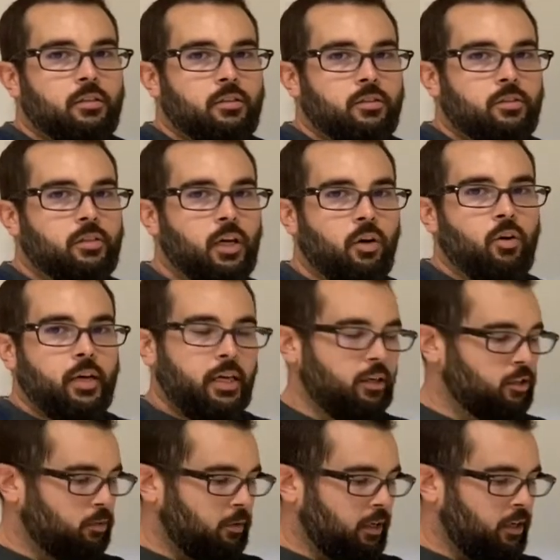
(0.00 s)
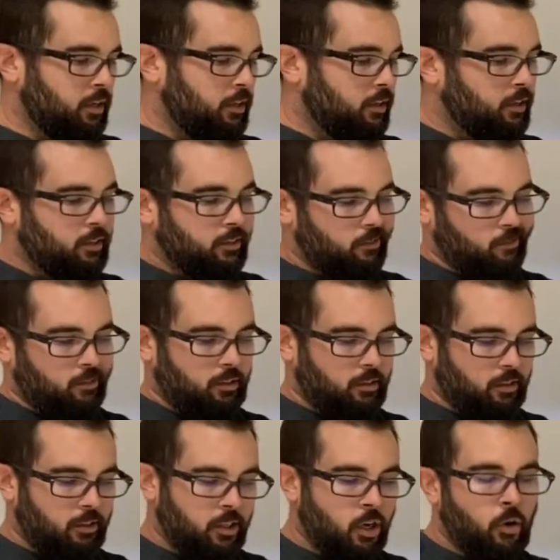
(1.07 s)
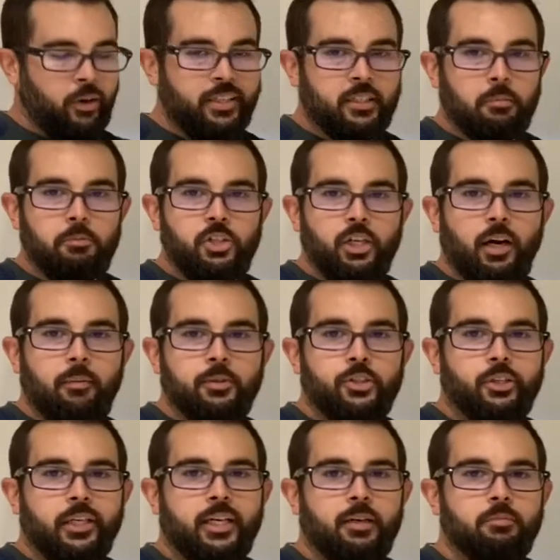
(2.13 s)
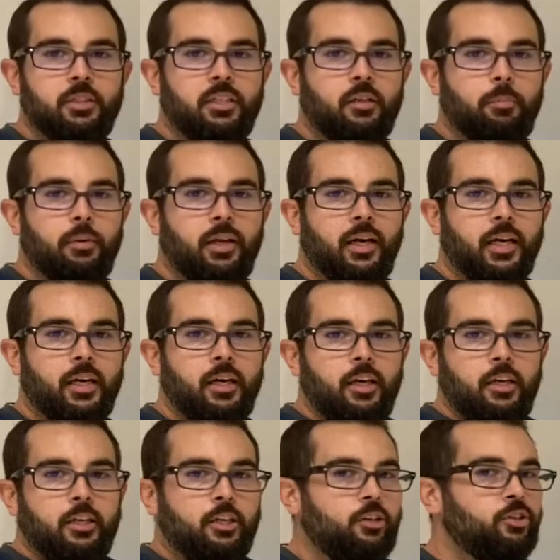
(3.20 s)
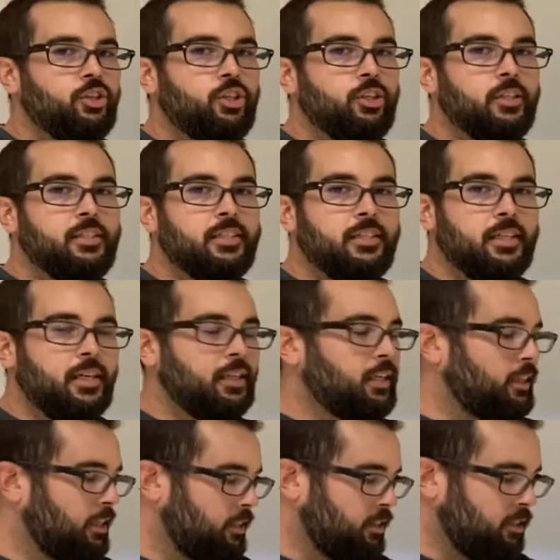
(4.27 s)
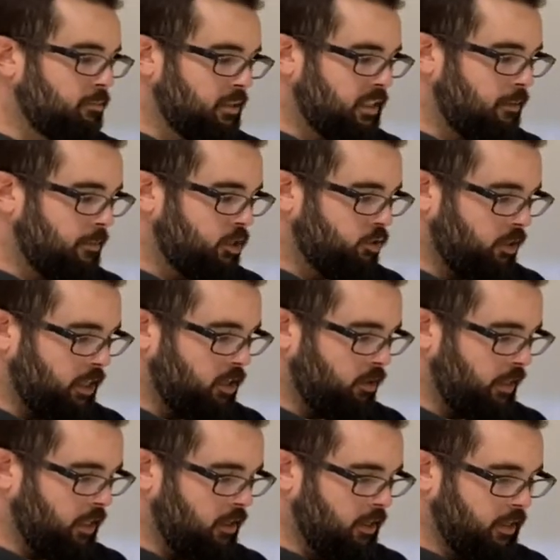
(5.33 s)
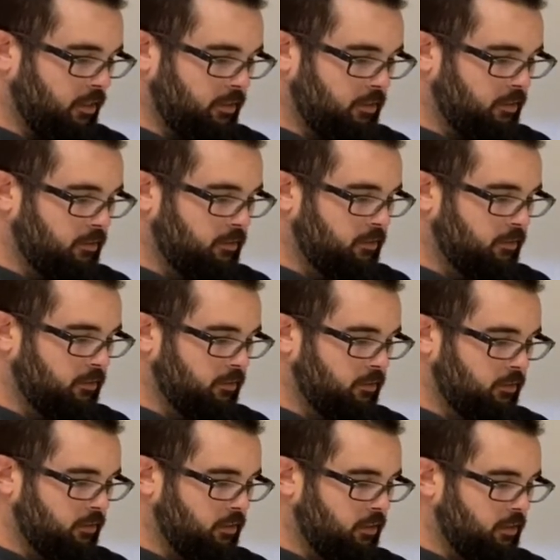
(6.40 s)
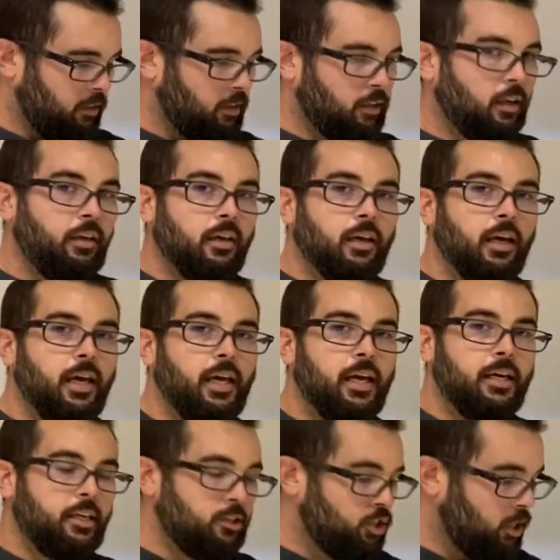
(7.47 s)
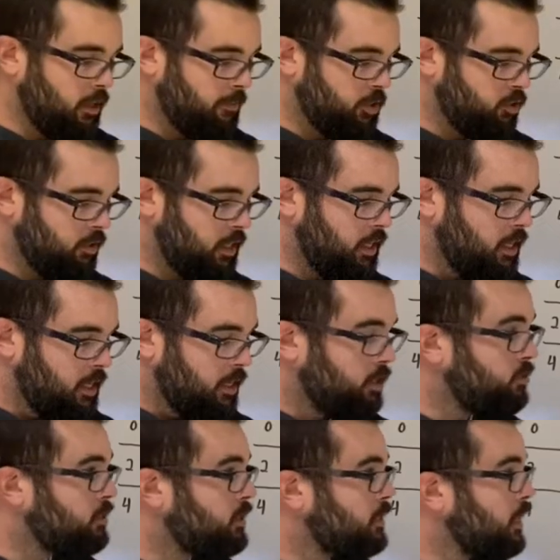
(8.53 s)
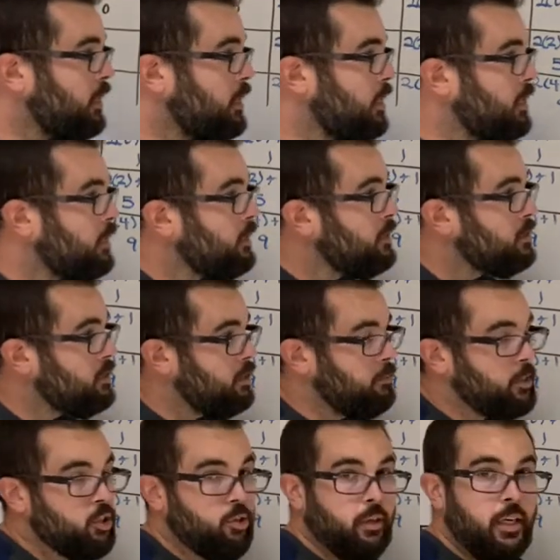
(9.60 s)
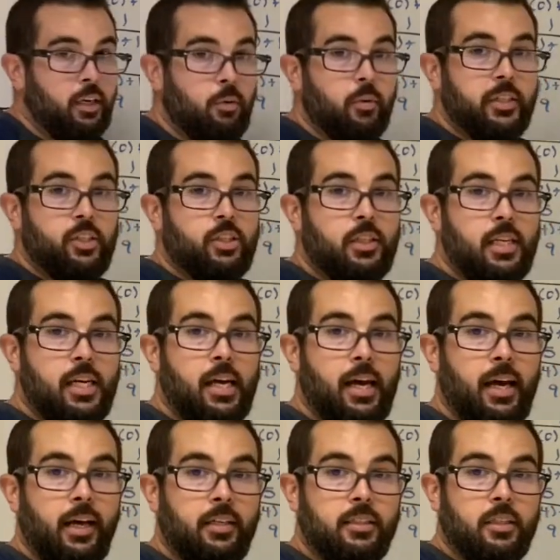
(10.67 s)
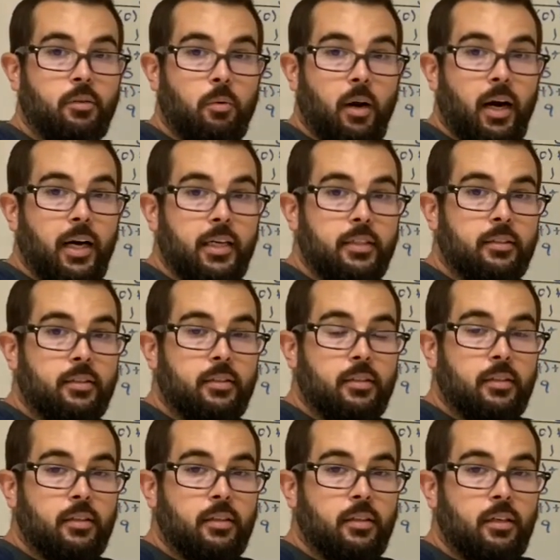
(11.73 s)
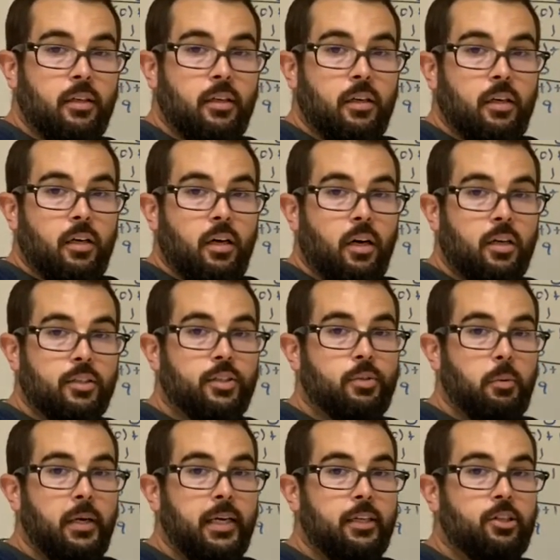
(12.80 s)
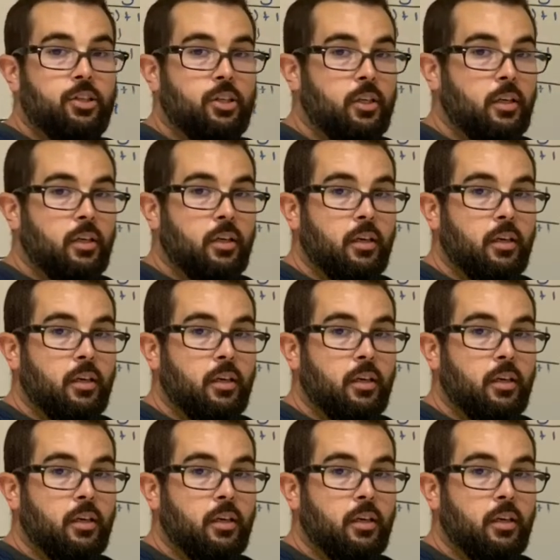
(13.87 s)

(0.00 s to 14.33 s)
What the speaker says: So here's where knowing some geometry comes into play. You should see that there's some symmetry going on. Okay, and in geometry, you study symmetry in which the x and y's are switched.